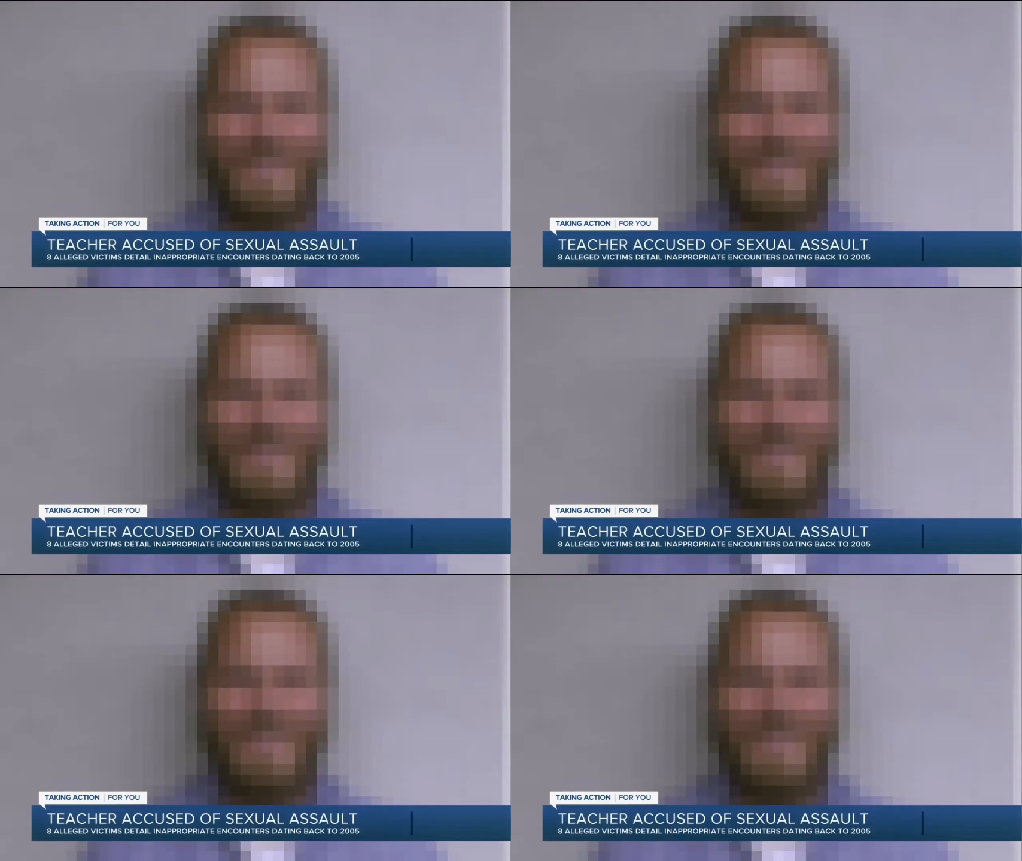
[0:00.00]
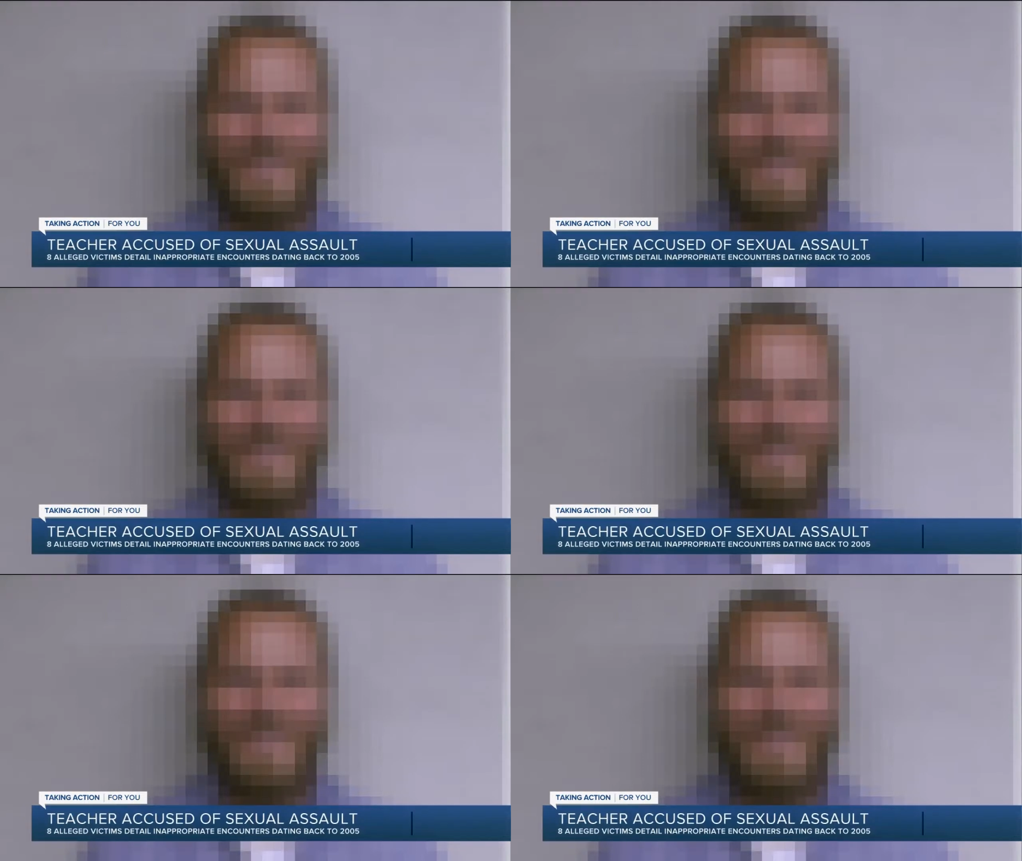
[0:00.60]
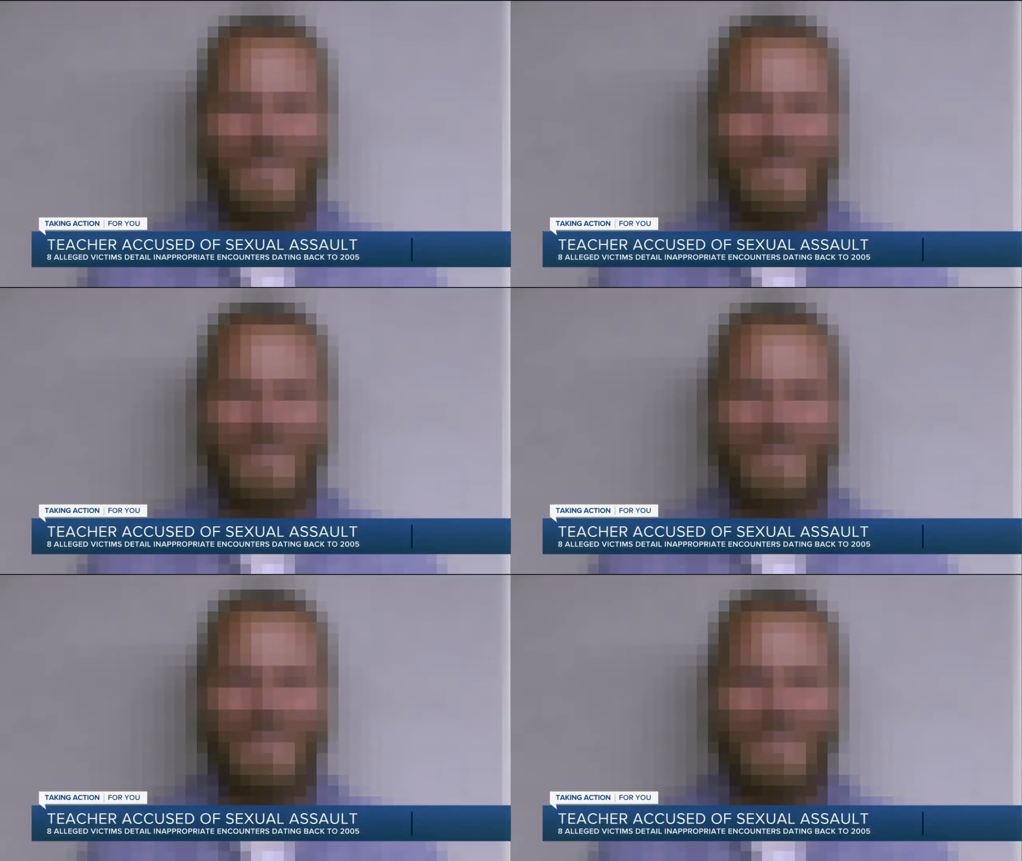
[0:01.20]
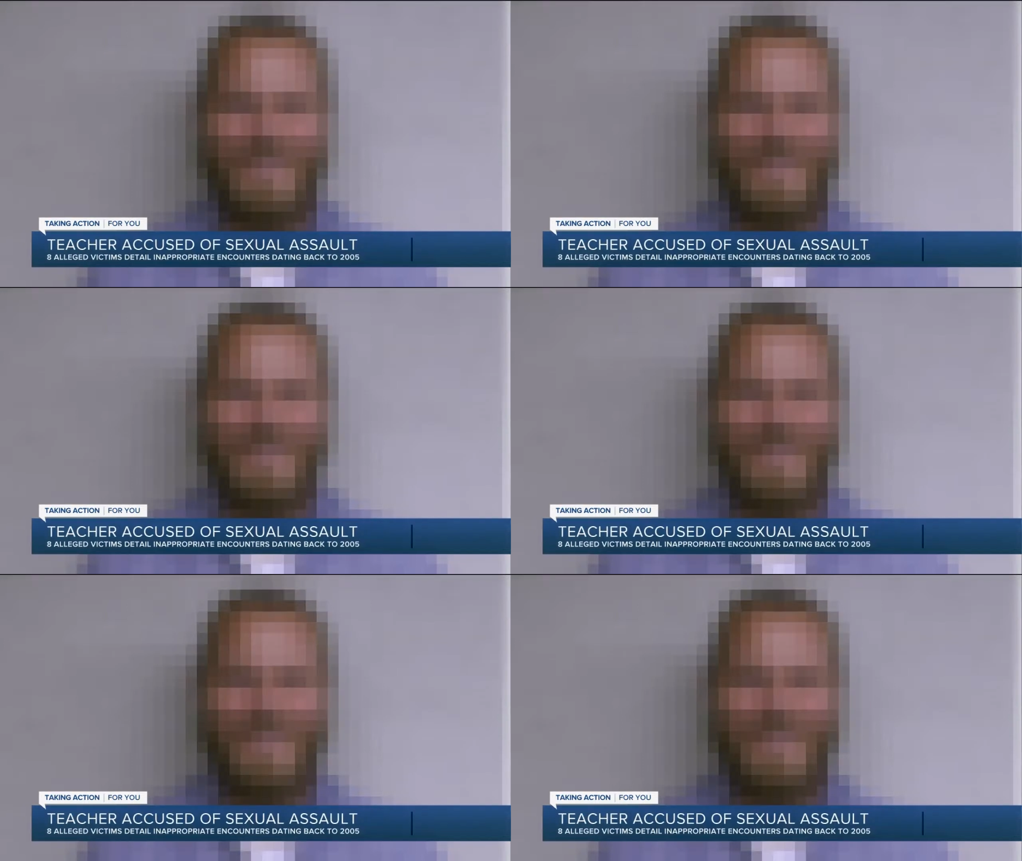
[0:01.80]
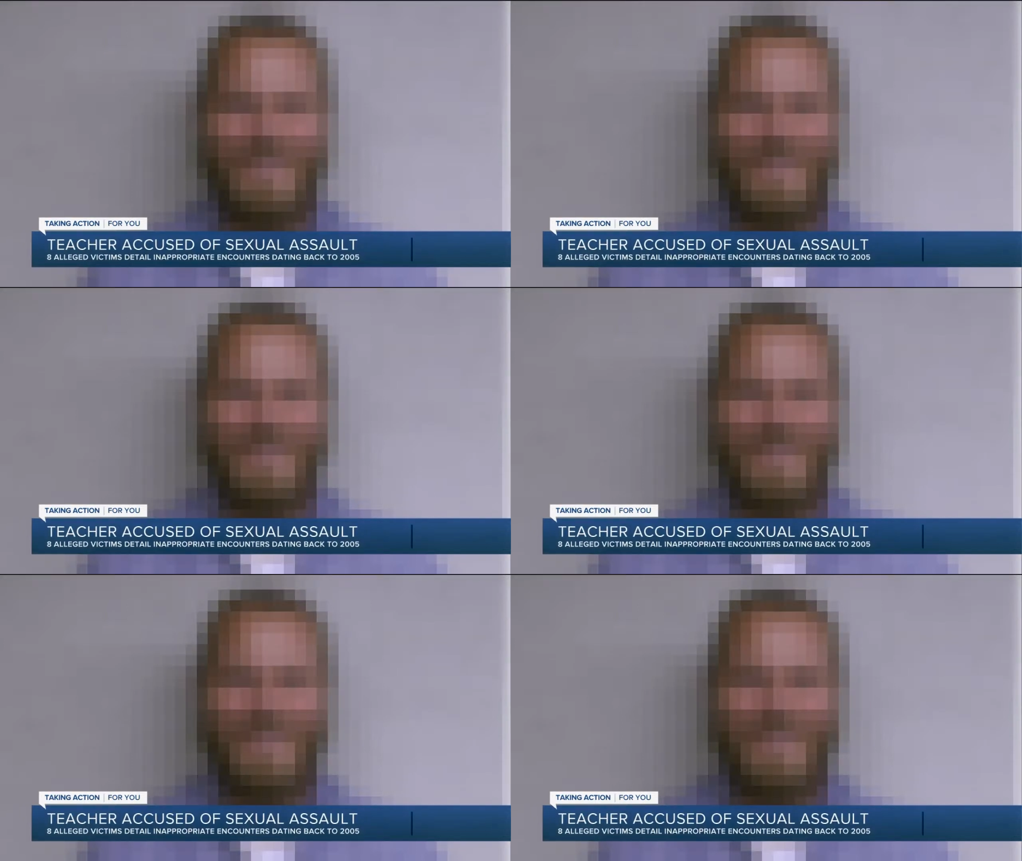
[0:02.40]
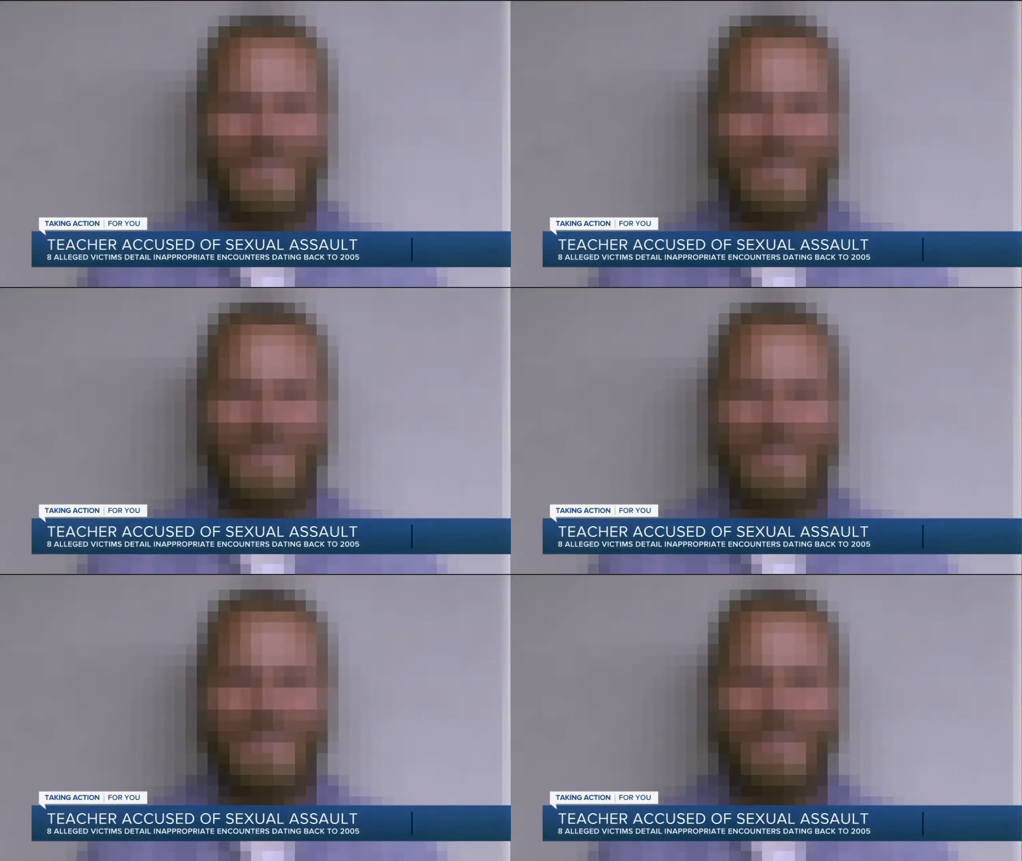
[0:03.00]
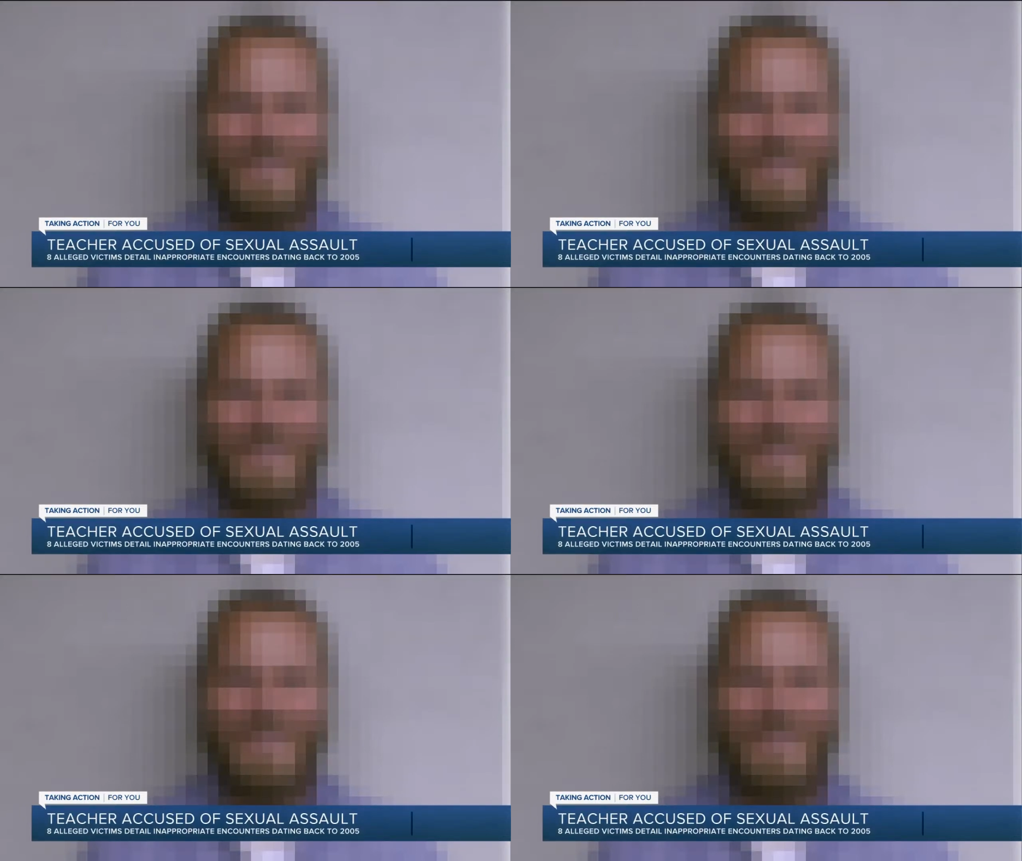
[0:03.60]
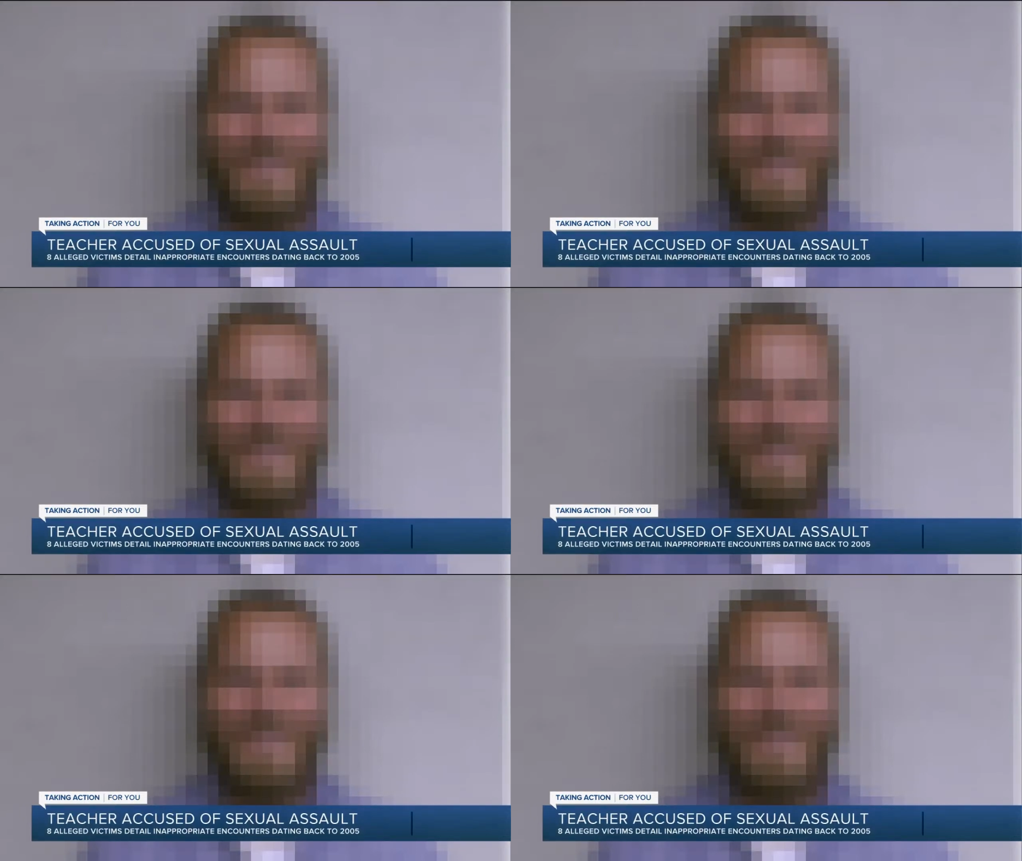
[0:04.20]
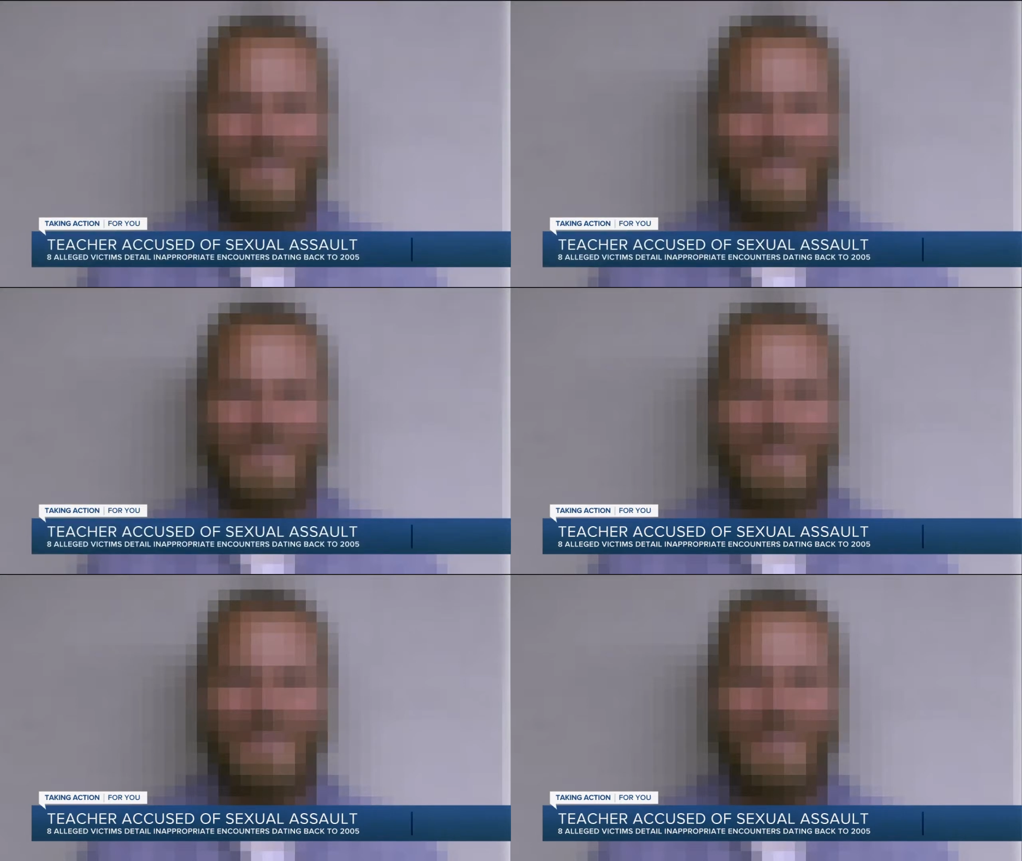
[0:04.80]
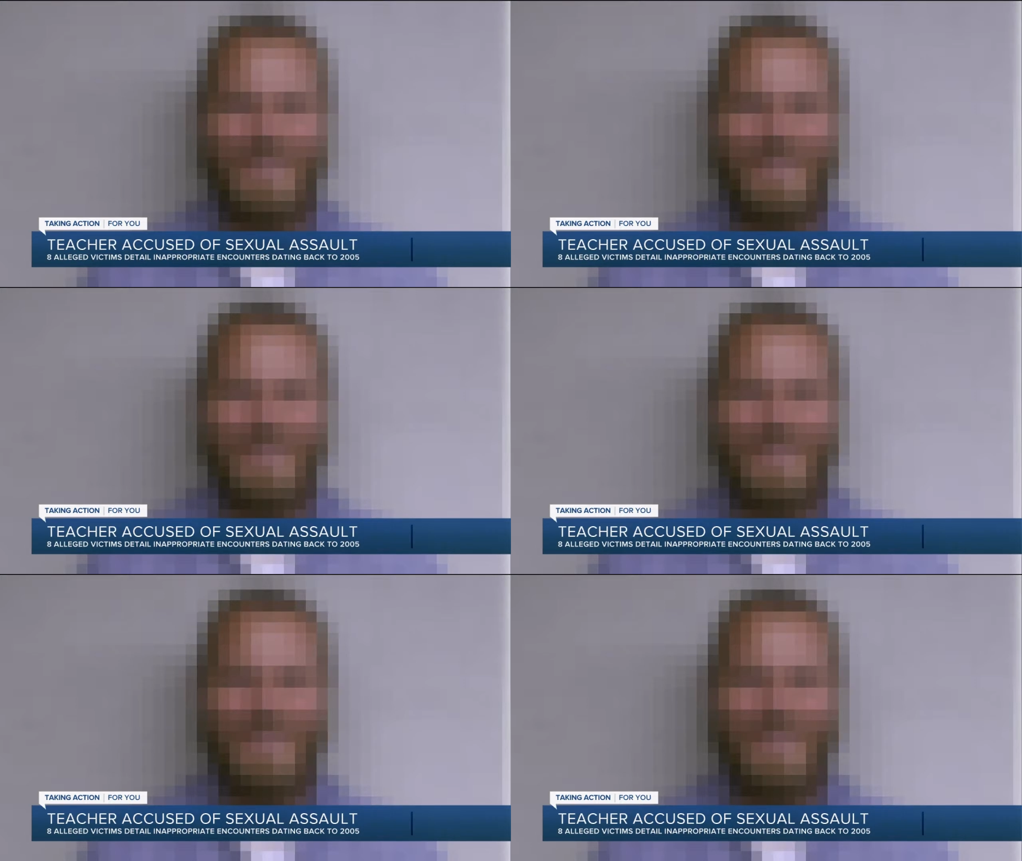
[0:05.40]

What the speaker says: [unreadable: no face in view]